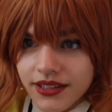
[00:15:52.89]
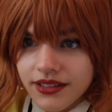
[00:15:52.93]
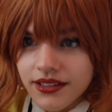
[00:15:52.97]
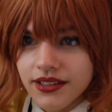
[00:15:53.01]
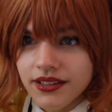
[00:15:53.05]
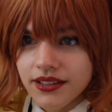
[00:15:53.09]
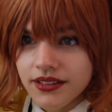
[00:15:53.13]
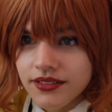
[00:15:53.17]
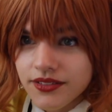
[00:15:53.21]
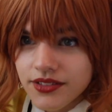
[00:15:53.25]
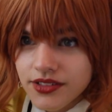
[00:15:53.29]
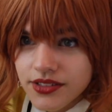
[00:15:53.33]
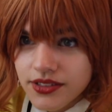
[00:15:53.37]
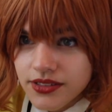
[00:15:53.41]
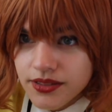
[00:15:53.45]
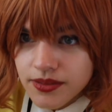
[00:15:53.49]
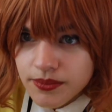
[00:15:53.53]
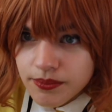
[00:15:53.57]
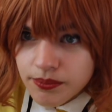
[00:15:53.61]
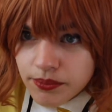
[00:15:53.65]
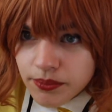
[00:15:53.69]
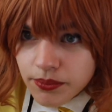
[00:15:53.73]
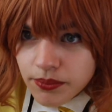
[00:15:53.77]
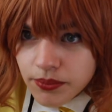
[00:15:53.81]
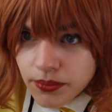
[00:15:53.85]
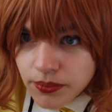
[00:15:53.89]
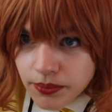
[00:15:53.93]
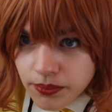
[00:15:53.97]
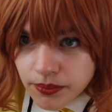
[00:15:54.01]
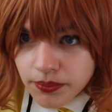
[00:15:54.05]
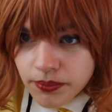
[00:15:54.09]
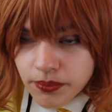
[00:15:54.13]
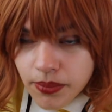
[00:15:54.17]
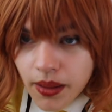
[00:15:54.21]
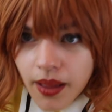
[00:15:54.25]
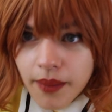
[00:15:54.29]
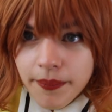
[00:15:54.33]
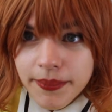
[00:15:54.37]
and then just
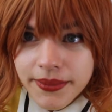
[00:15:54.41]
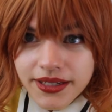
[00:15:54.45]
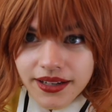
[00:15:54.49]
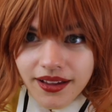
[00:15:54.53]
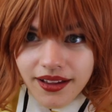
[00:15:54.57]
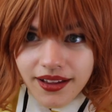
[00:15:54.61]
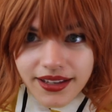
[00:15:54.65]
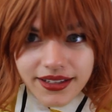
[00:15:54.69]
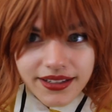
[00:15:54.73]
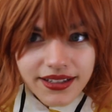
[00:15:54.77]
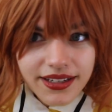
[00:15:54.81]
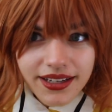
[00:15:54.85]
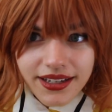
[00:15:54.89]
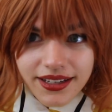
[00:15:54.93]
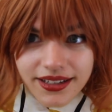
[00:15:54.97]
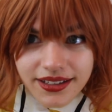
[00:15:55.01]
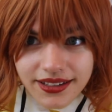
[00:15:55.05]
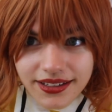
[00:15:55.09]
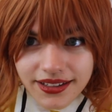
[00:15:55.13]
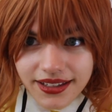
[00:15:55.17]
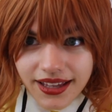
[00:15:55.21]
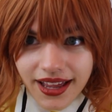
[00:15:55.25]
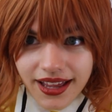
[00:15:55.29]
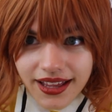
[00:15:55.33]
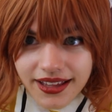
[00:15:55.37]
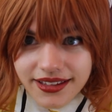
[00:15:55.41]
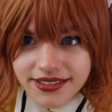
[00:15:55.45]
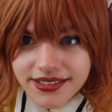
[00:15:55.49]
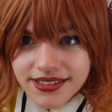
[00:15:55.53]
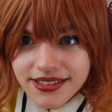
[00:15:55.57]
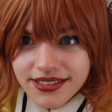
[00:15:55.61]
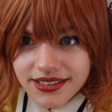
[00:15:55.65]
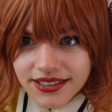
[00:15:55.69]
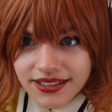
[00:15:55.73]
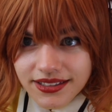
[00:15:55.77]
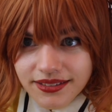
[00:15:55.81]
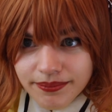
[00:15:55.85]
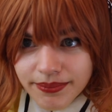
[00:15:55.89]
pop it on, and it
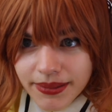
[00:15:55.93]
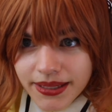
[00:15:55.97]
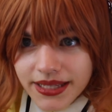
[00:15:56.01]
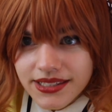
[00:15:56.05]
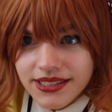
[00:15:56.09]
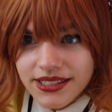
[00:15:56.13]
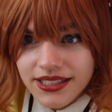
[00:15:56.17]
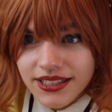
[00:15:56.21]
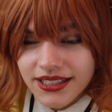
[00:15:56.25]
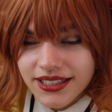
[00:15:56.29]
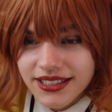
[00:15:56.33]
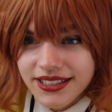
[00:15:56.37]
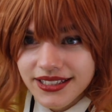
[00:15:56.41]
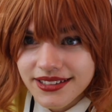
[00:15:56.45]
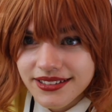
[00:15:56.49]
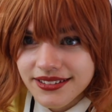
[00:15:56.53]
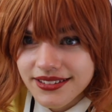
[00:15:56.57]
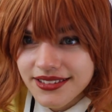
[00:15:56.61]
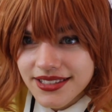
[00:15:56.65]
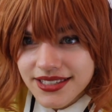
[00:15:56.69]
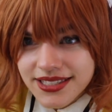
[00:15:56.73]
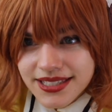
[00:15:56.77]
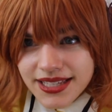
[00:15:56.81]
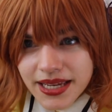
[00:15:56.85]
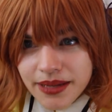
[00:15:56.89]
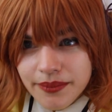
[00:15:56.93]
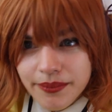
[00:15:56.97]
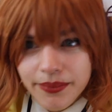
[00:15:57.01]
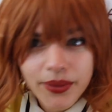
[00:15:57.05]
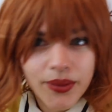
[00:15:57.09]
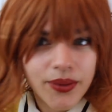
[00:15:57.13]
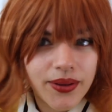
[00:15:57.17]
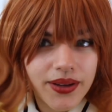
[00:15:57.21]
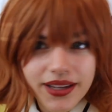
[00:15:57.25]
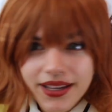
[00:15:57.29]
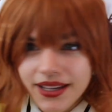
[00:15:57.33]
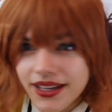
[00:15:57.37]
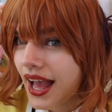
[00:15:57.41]
has basically the same
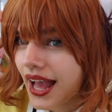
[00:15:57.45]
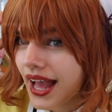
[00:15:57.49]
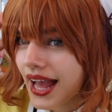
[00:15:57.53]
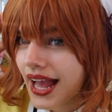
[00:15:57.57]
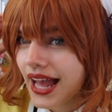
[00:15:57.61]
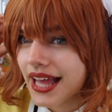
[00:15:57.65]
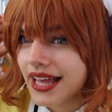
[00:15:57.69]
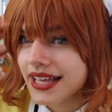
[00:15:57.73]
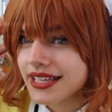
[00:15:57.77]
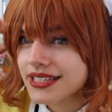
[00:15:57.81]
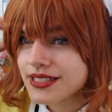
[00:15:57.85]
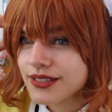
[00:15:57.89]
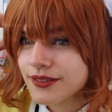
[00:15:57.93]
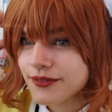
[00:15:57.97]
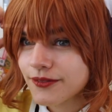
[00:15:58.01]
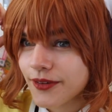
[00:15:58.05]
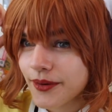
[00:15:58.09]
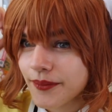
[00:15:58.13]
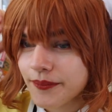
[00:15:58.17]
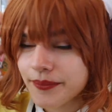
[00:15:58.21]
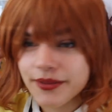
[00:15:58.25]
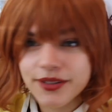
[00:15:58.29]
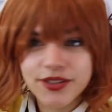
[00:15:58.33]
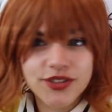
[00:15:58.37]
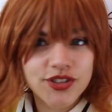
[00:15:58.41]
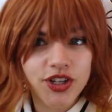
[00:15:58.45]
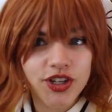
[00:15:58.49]
look as from the